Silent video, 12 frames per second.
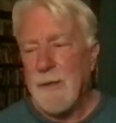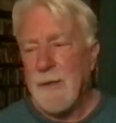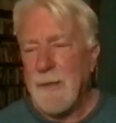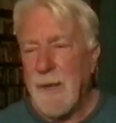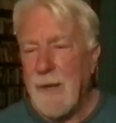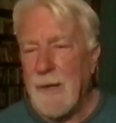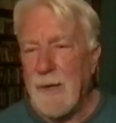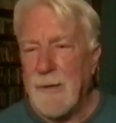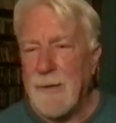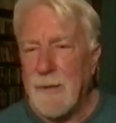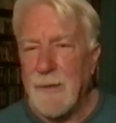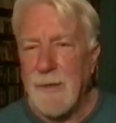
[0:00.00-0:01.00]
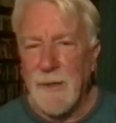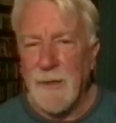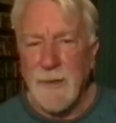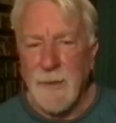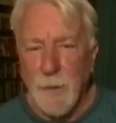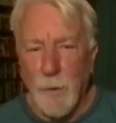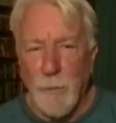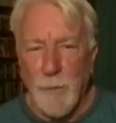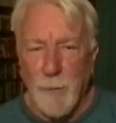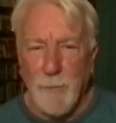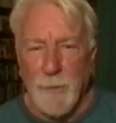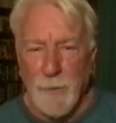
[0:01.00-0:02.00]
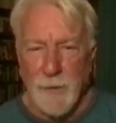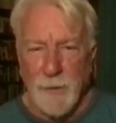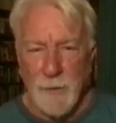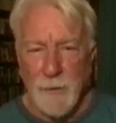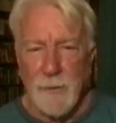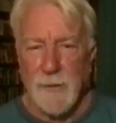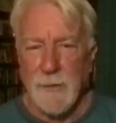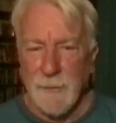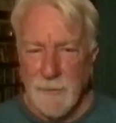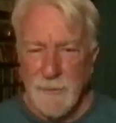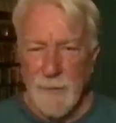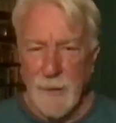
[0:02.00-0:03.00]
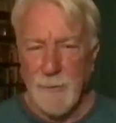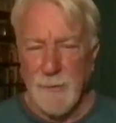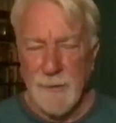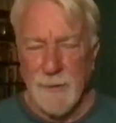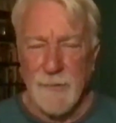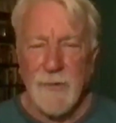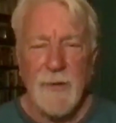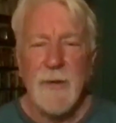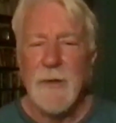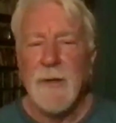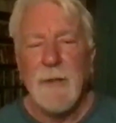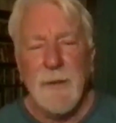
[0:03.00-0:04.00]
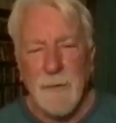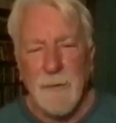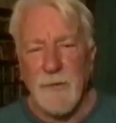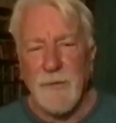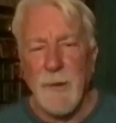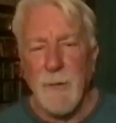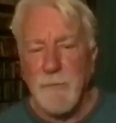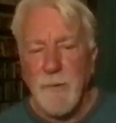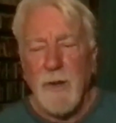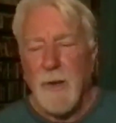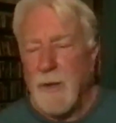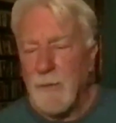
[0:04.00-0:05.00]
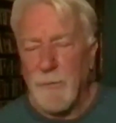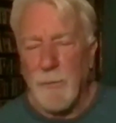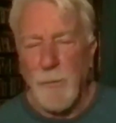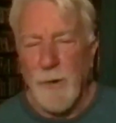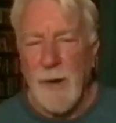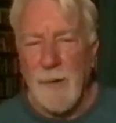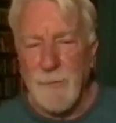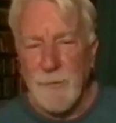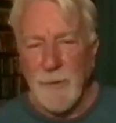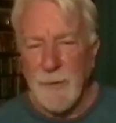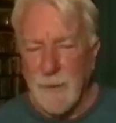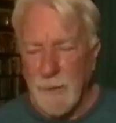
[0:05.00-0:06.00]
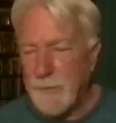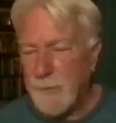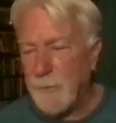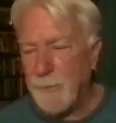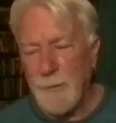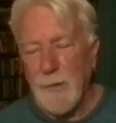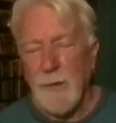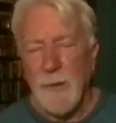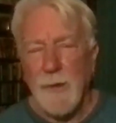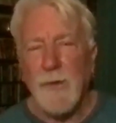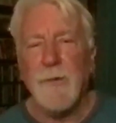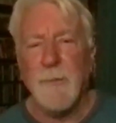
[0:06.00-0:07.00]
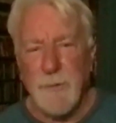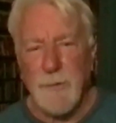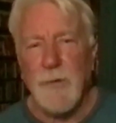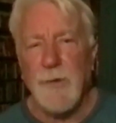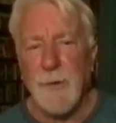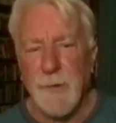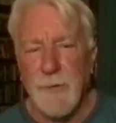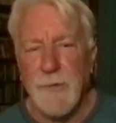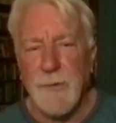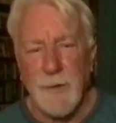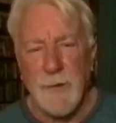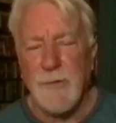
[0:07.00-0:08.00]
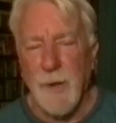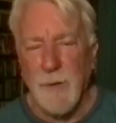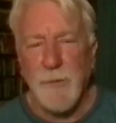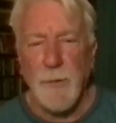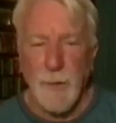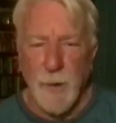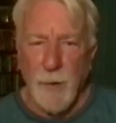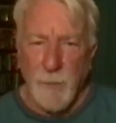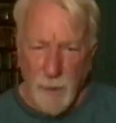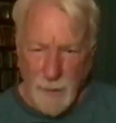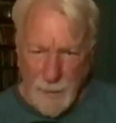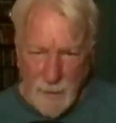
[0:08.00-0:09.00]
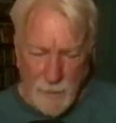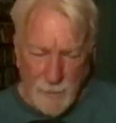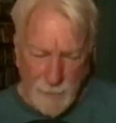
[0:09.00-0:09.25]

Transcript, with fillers: dang, I think you guys need to open up the hood and look under this thing because, you know, there's some, from what I've seen, there's some, there's some serious uh, stuff going on right now,